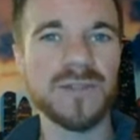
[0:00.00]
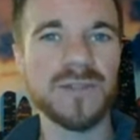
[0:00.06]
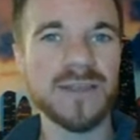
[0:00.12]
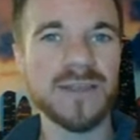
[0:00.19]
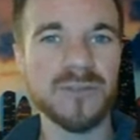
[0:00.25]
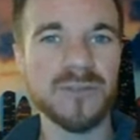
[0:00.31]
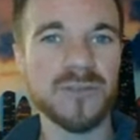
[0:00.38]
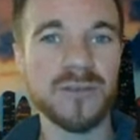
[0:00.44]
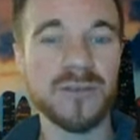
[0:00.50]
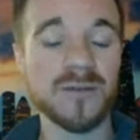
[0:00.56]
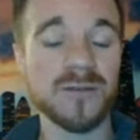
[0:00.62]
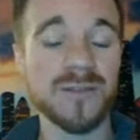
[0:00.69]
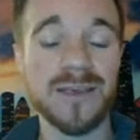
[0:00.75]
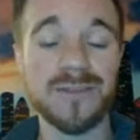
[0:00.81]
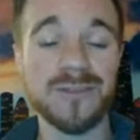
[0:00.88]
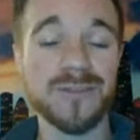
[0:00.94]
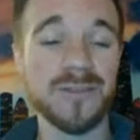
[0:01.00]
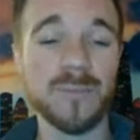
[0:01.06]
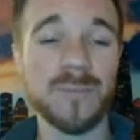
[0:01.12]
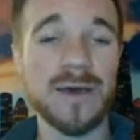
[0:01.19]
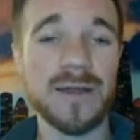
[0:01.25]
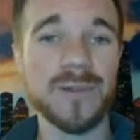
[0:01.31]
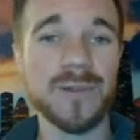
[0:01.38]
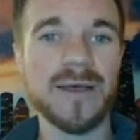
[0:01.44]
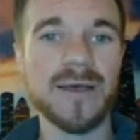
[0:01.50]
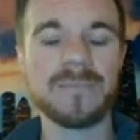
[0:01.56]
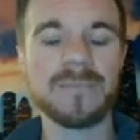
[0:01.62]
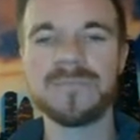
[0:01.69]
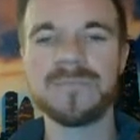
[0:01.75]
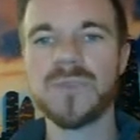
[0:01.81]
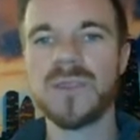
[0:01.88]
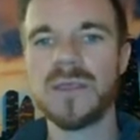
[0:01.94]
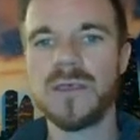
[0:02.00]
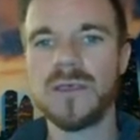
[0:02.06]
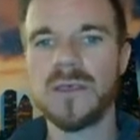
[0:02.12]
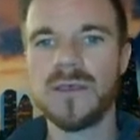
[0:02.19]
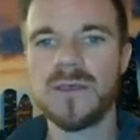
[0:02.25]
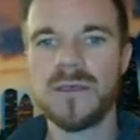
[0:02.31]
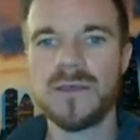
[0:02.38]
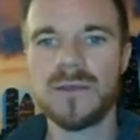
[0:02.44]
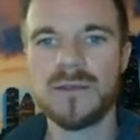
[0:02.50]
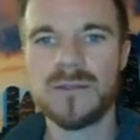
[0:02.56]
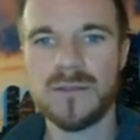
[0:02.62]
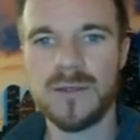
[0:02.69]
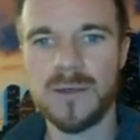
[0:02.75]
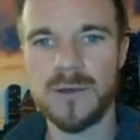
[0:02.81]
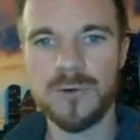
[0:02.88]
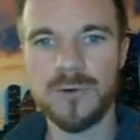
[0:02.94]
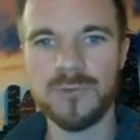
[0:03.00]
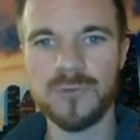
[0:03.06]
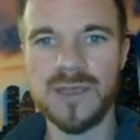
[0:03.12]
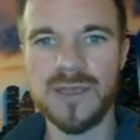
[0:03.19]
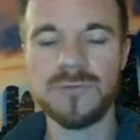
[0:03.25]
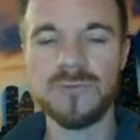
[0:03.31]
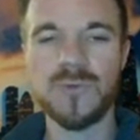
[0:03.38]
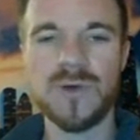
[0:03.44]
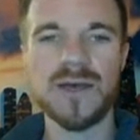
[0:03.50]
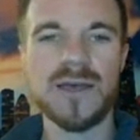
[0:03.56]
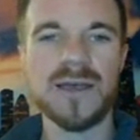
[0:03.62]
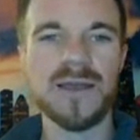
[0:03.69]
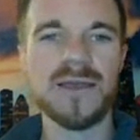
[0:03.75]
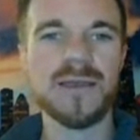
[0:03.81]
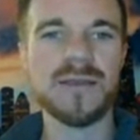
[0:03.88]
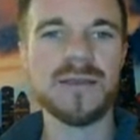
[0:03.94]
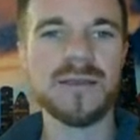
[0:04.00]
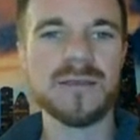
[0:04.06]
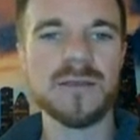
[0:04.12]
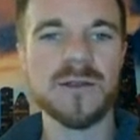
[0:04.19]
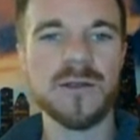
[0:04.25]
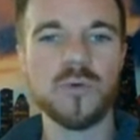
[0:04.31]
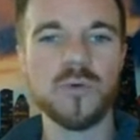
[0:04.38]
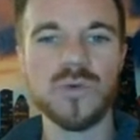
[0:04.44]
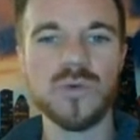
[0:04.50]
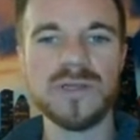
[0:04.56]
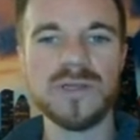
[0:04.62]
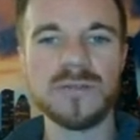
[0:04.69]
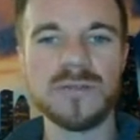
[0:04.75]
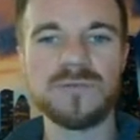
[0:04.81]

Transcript: and that's just the bottom line. So that's why, really